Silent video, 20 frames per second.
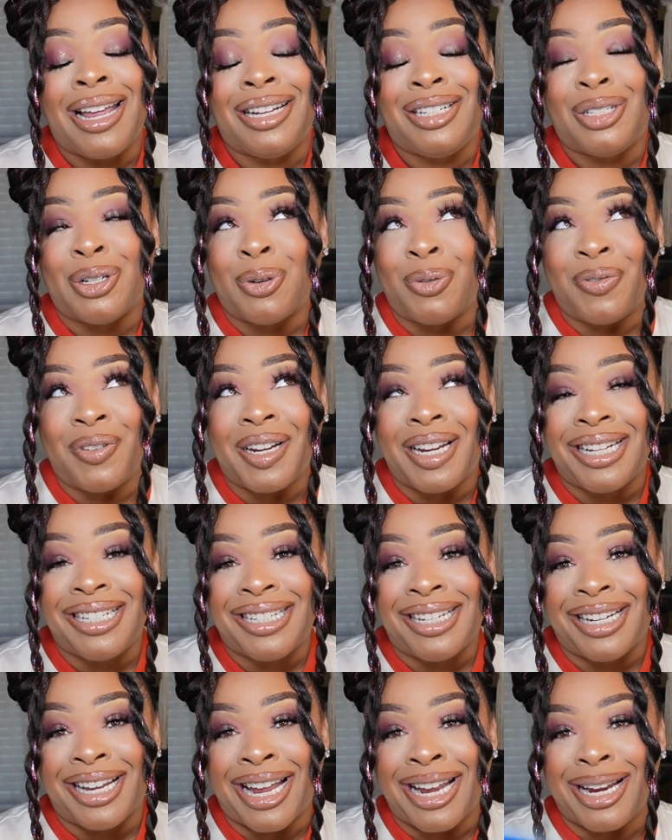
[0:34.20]
Don't forget
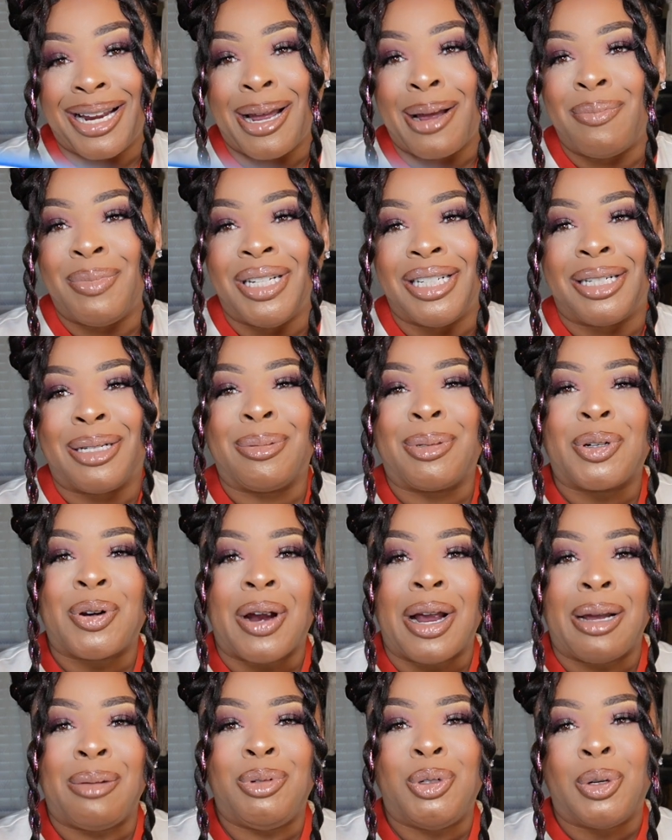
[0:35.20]
to like, comment,
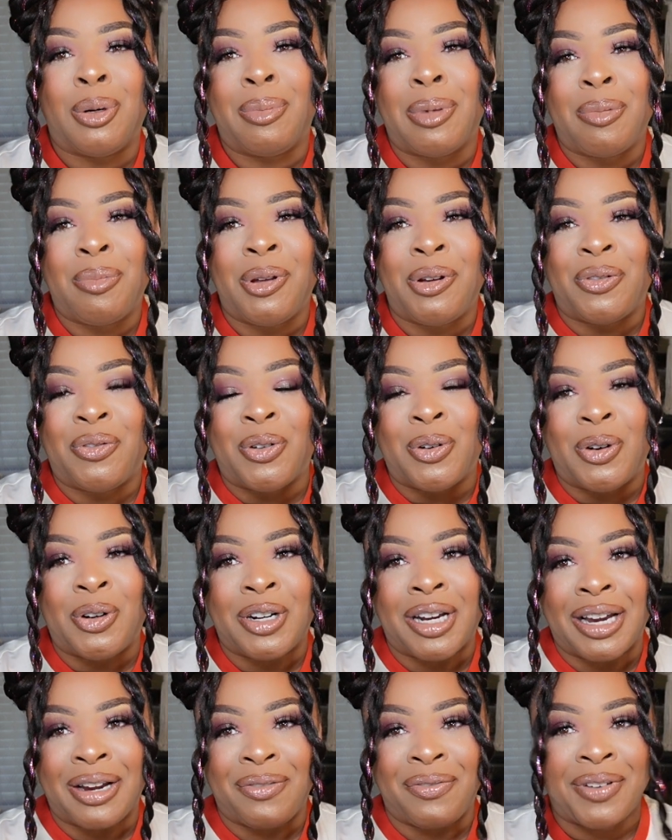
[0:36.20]
subscribe, join my beautiful
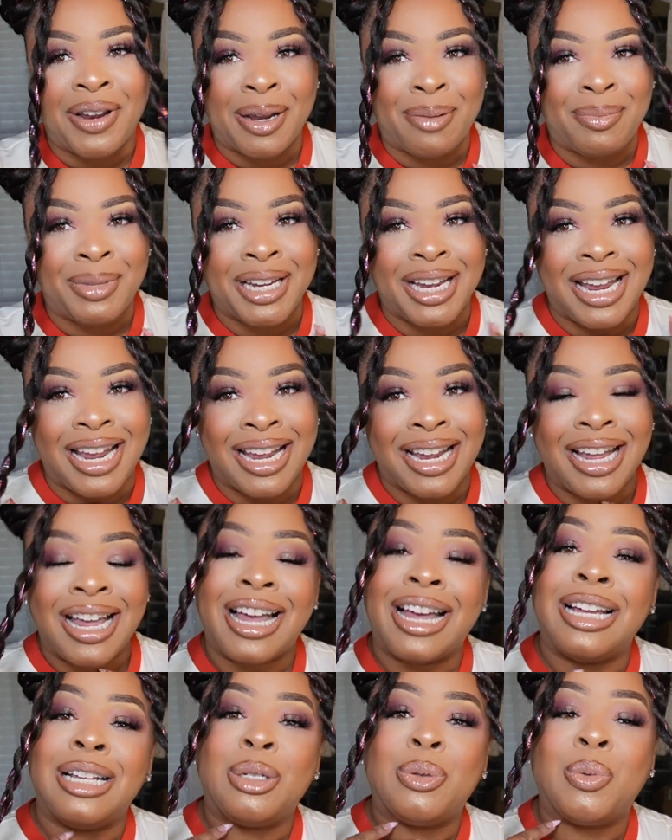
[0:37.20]
online family. And
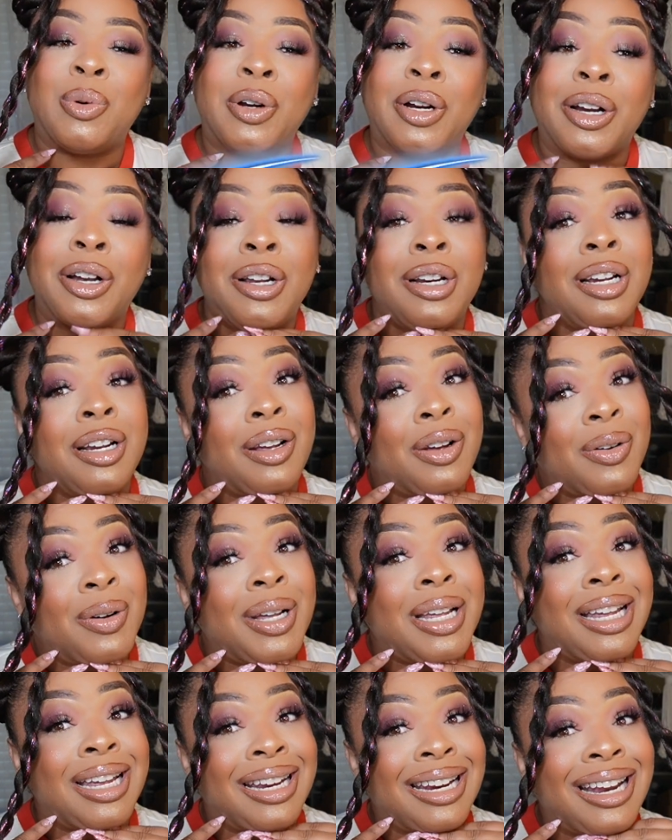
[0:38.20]
guys, we're gonna go
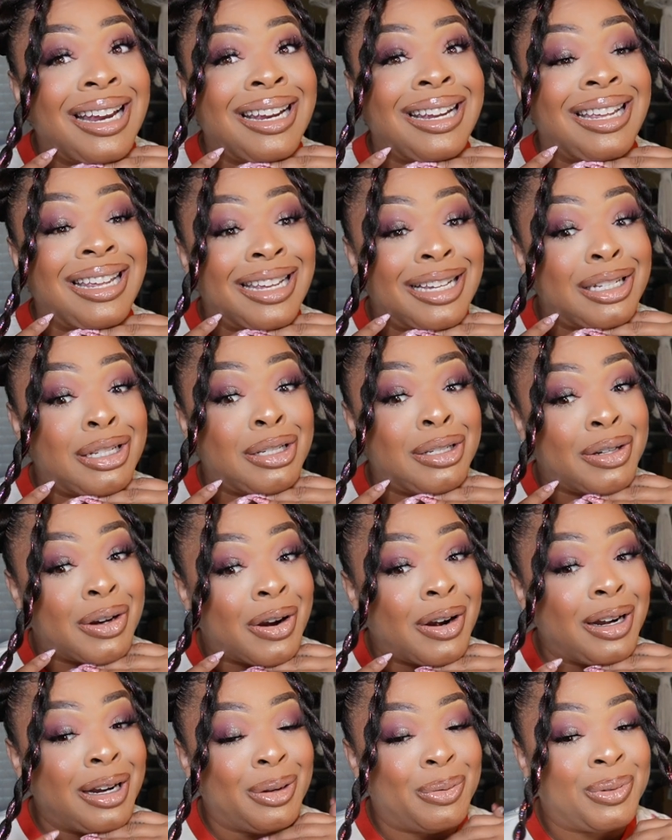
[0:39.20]
ahead and get
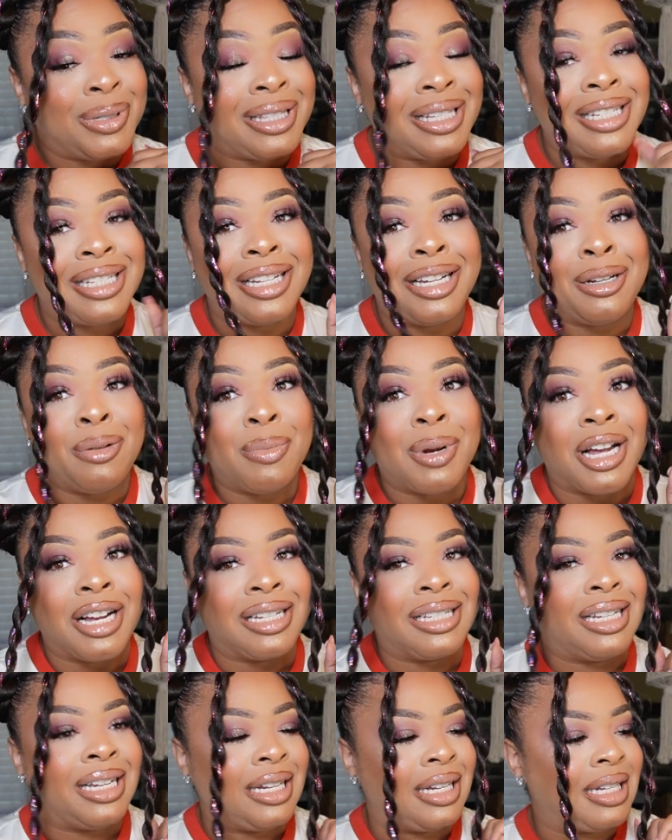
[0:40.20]
started with this
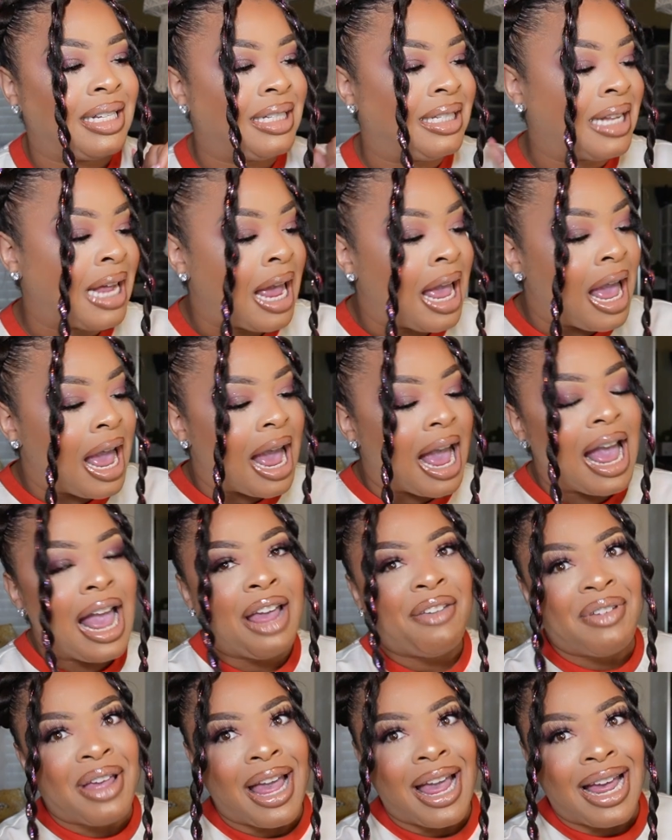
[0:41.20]
unboxing because
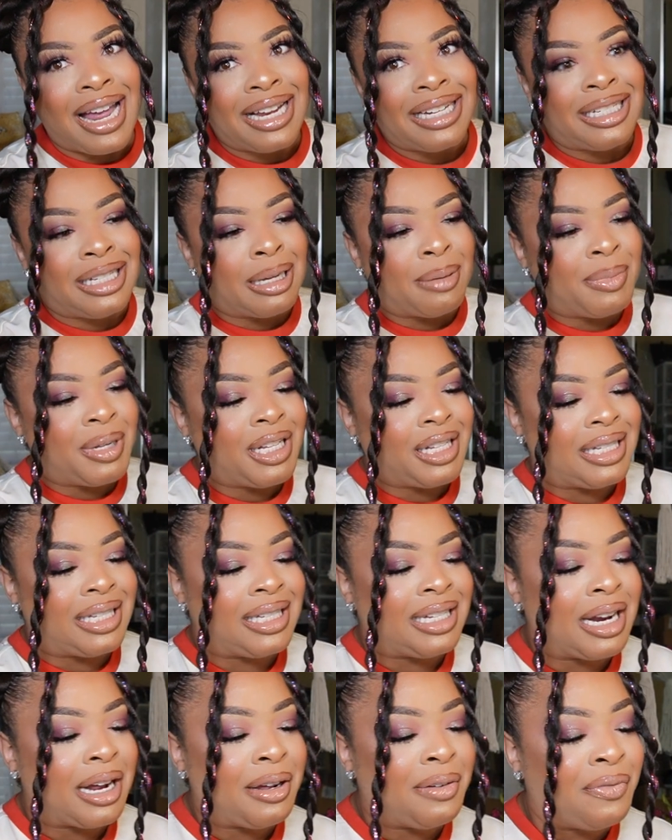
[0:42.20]
I've had some of this
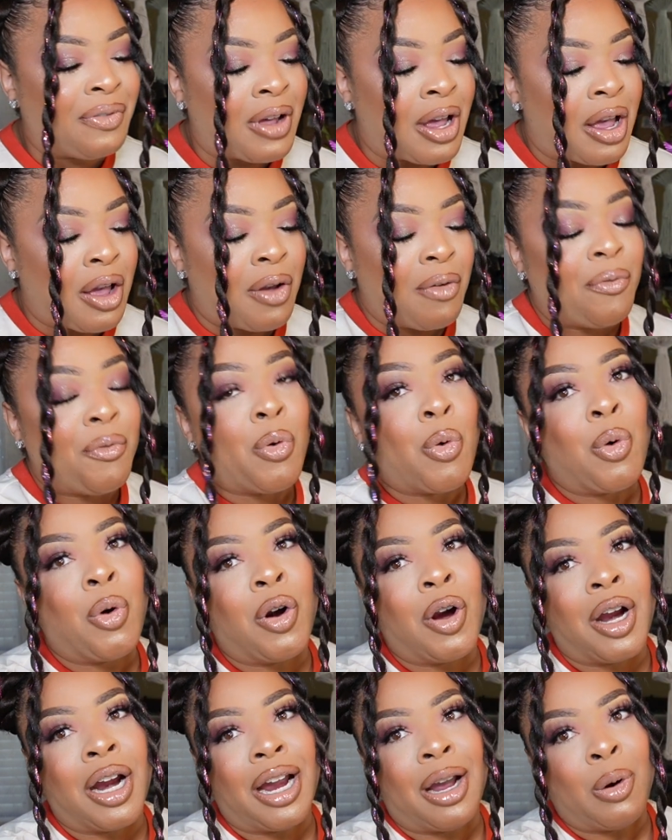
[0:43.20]
stuff
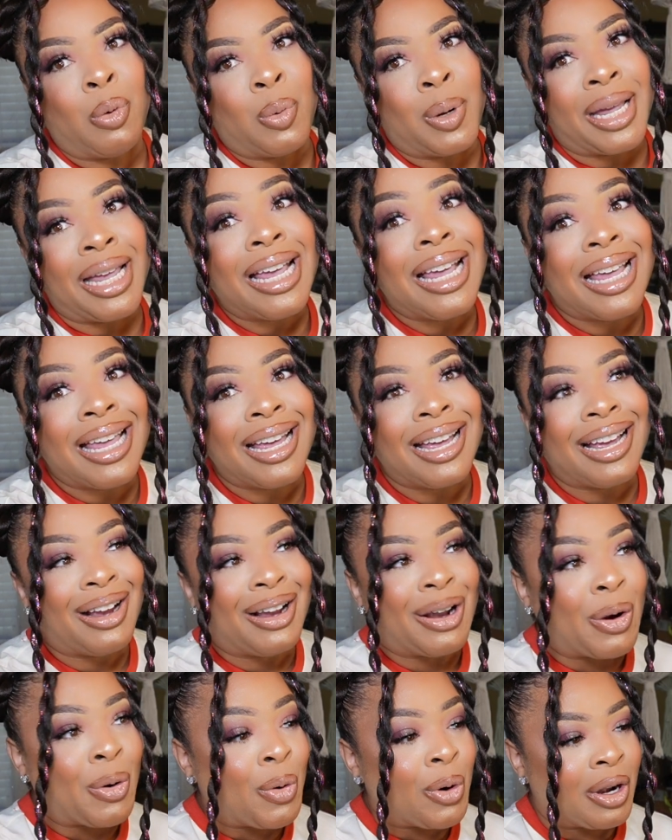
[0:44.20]
for a week
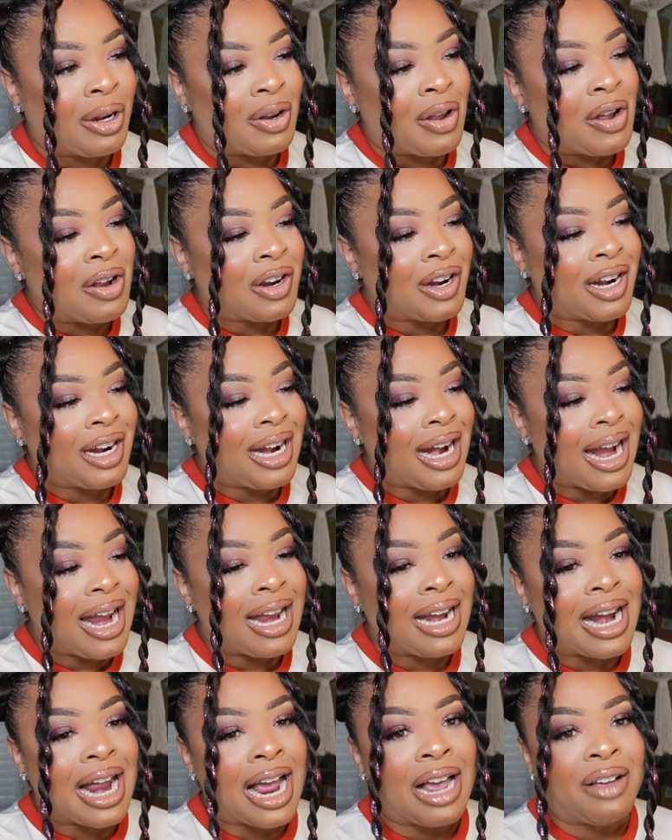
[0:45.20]
or longer
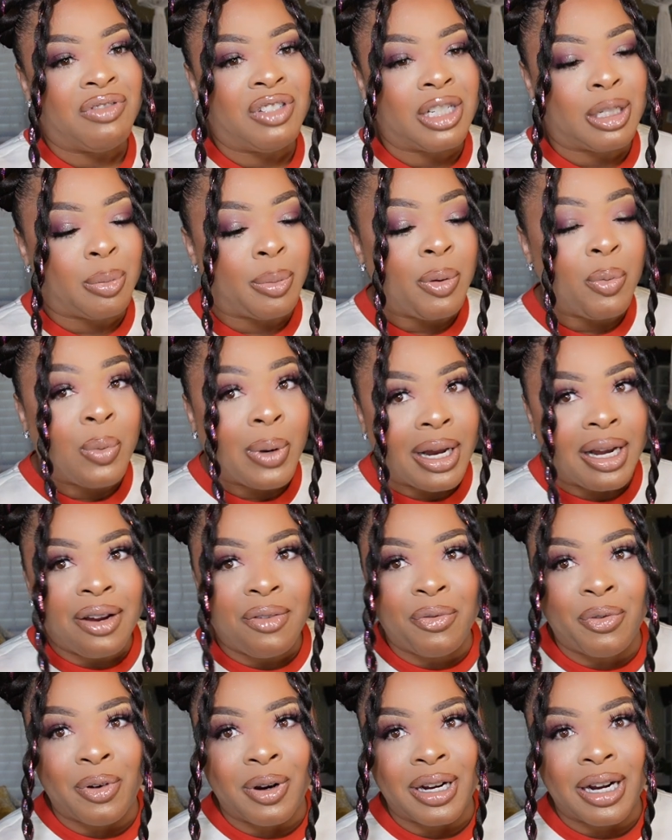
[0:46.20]
and I've just been waiting
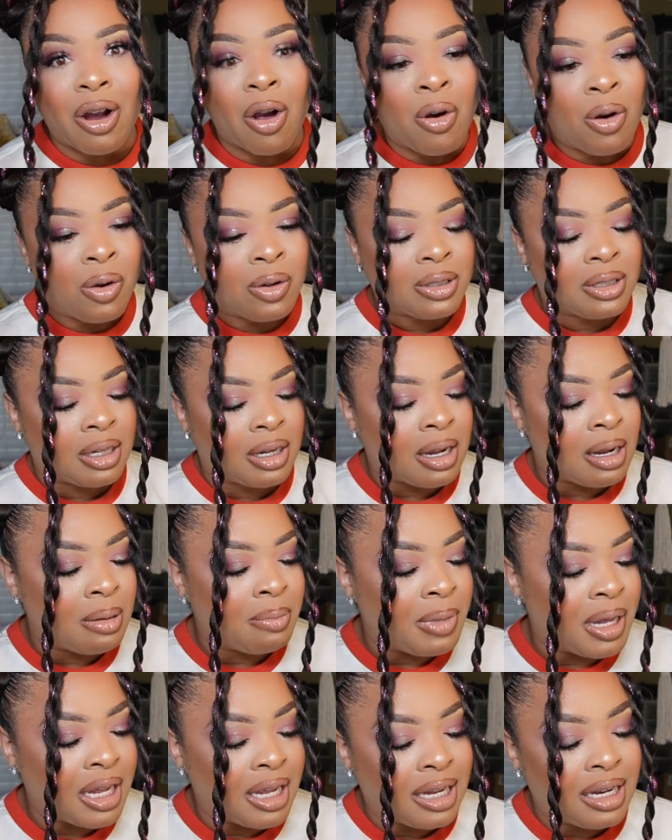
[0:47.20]
for it all to
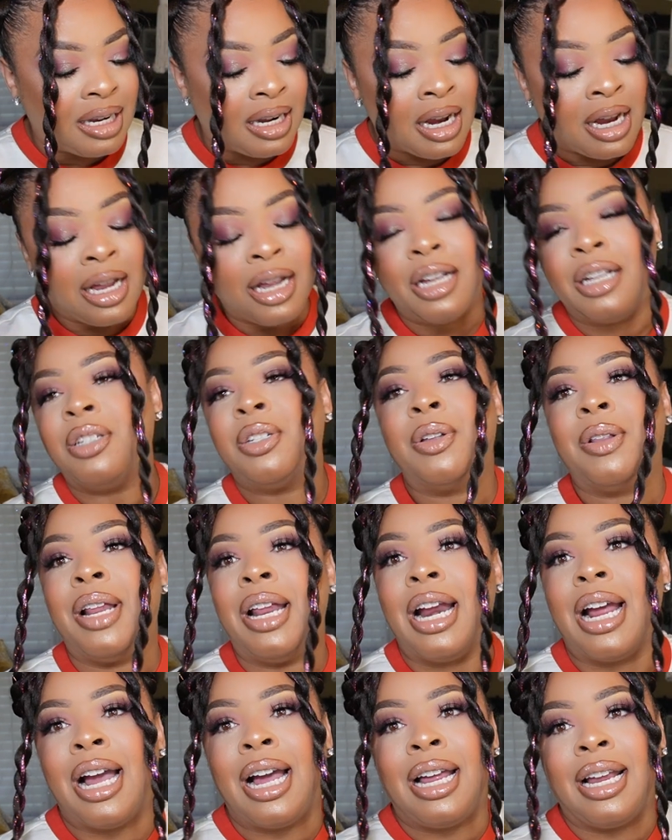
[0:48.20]
come in so
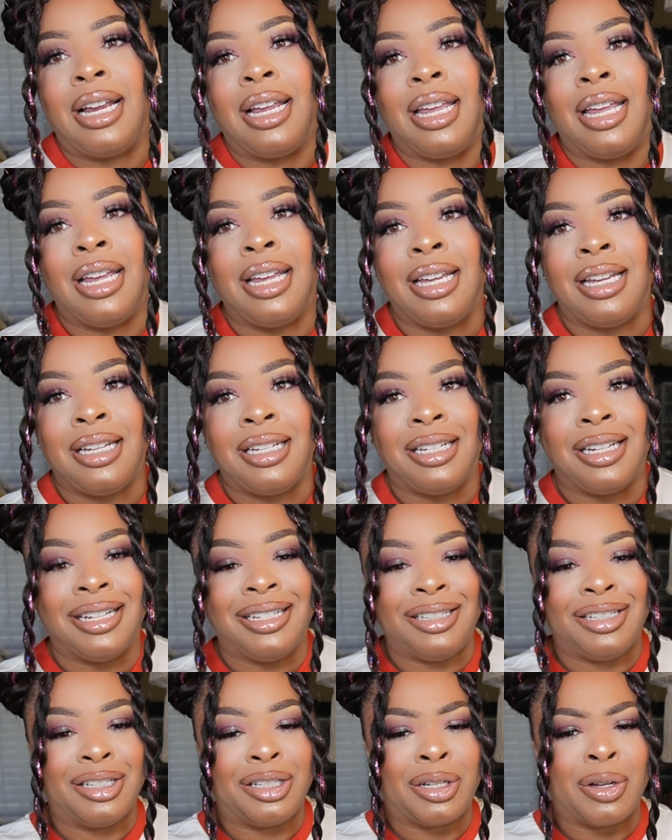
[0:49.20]
that I
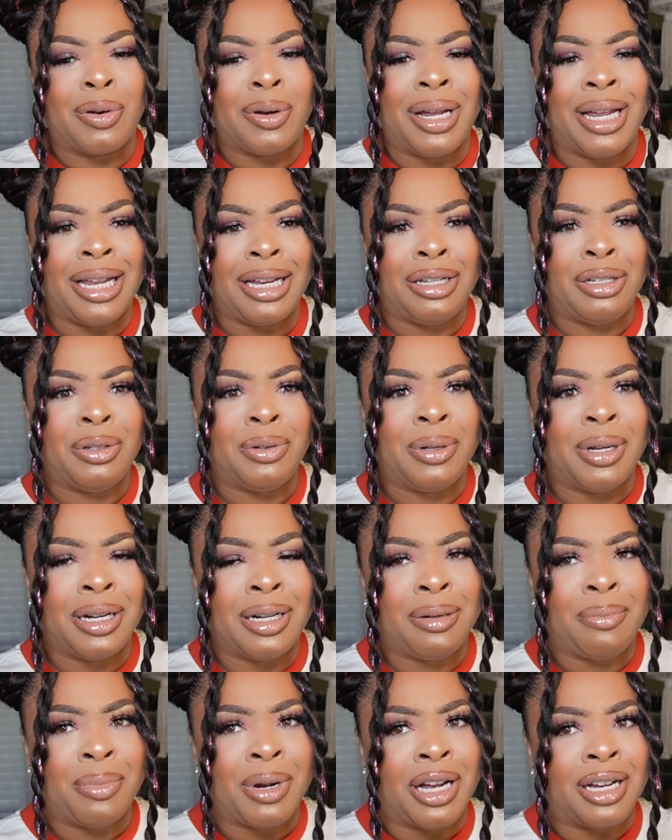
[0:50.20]
can just go ahead and do the
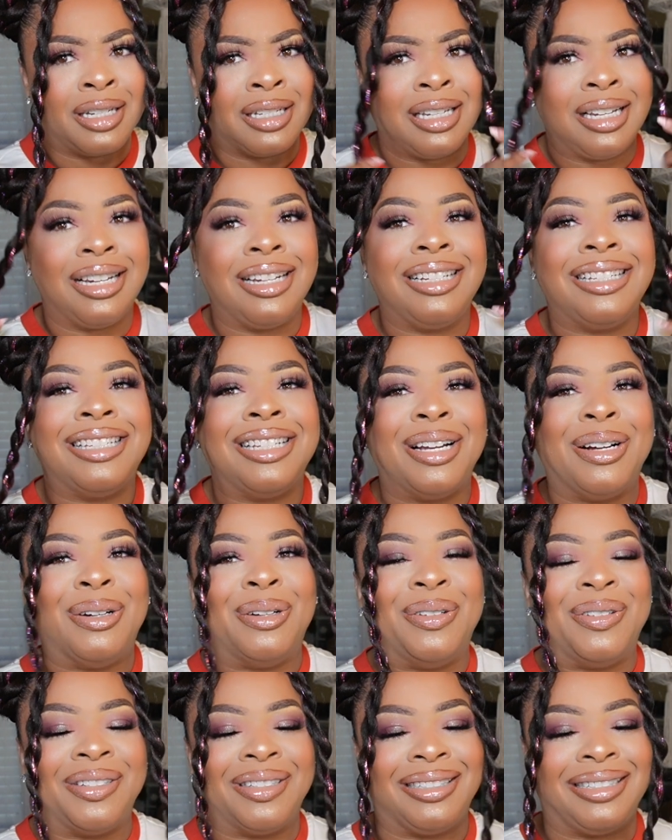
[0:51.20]
unboxing.
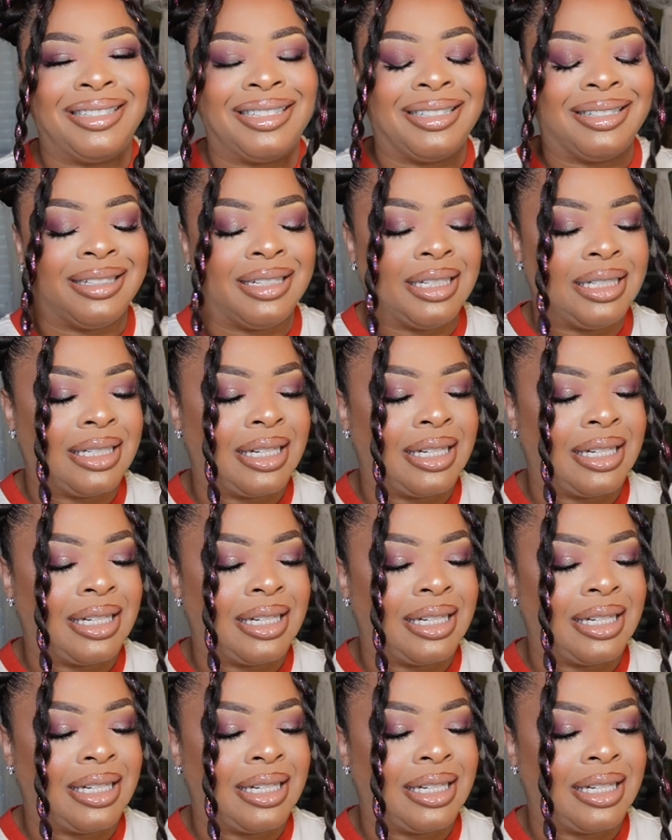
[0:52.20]
So let's